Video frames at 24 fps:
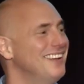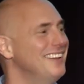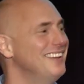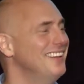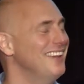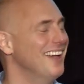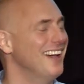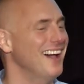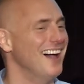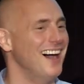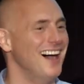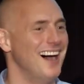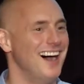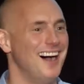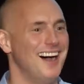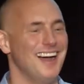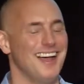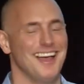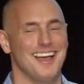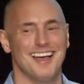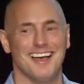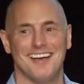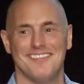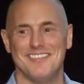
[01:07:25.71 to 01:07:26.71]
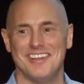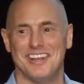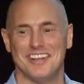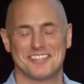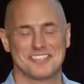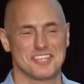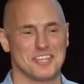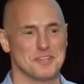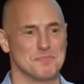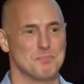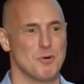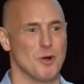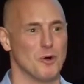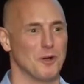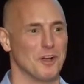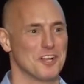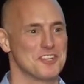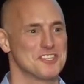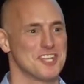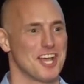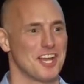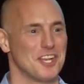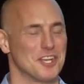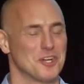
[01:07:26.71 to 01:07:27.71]
Yeah, I mean, it's a
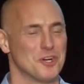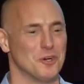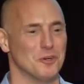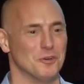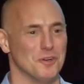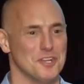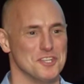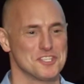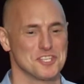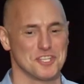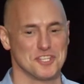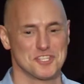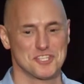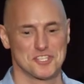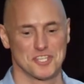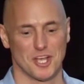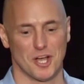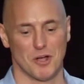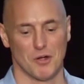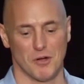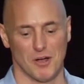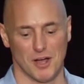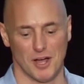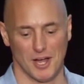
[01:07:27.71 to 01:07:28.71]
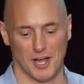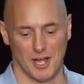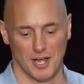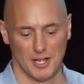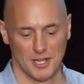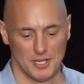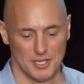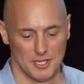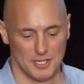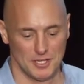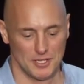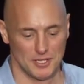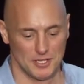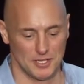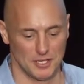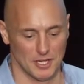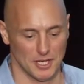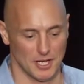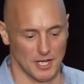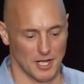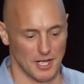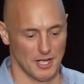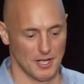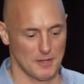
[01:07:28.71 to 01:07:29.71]
boring technical reason. So, uh,
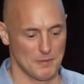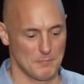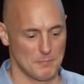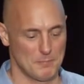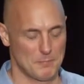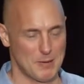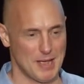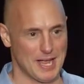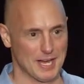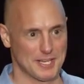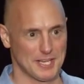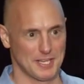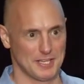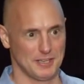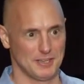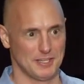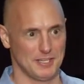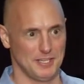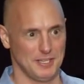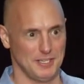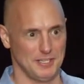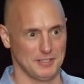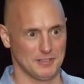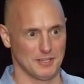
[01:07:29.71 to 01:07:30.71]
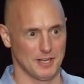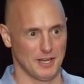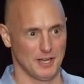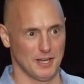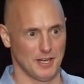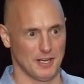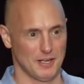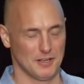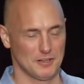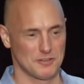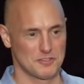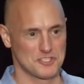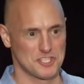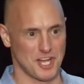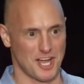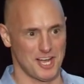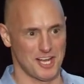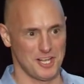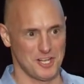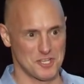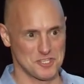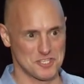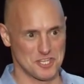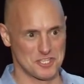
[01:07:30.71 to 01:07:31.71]
uh, packing the uh,
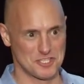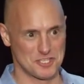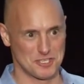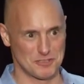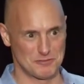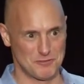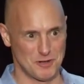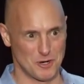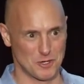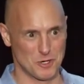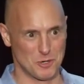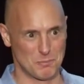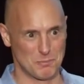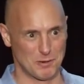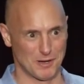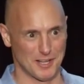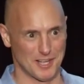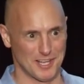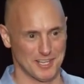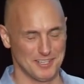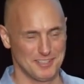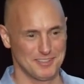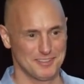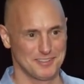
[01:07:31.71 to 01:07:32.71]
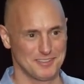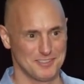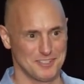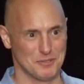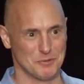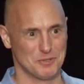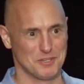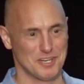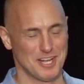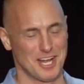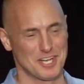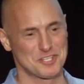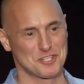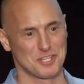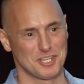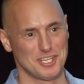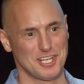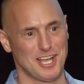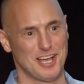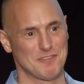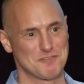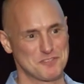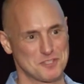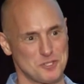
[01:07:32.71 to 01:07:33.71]
tiles into the focal plane, you would
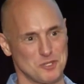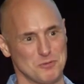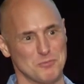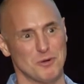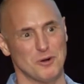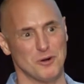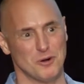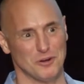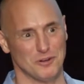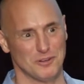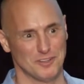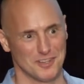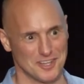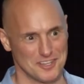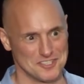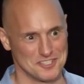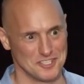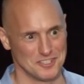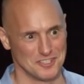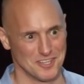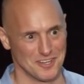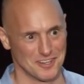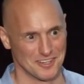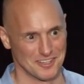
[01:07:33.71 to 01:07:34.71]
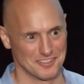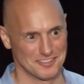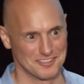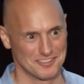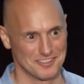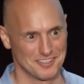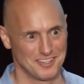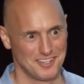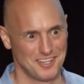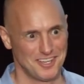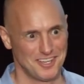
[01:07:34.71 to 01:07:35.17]
naturally have two more, as you noticed.